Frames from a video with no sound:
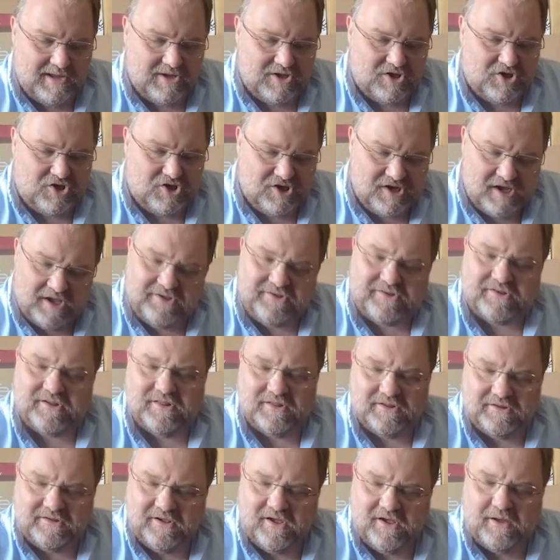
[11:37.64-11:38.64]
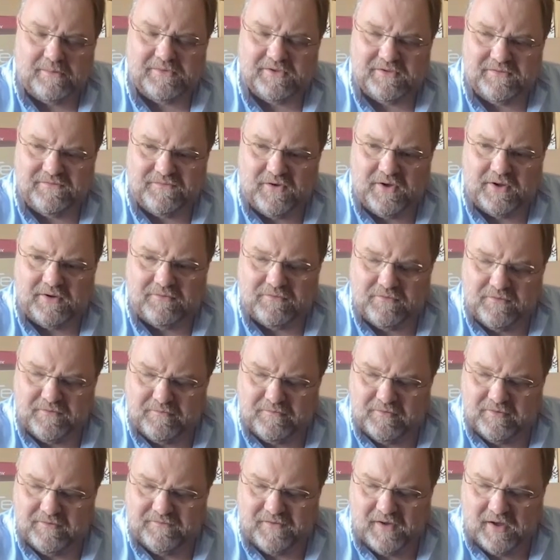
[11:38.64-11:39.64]
just at the time as the vinyl
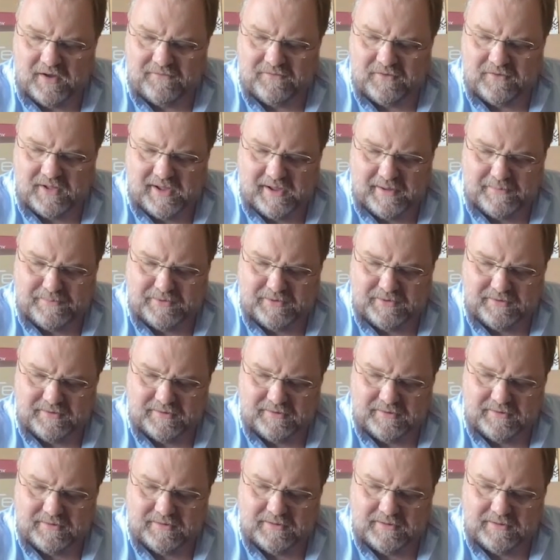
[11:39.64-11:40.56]
revival happened.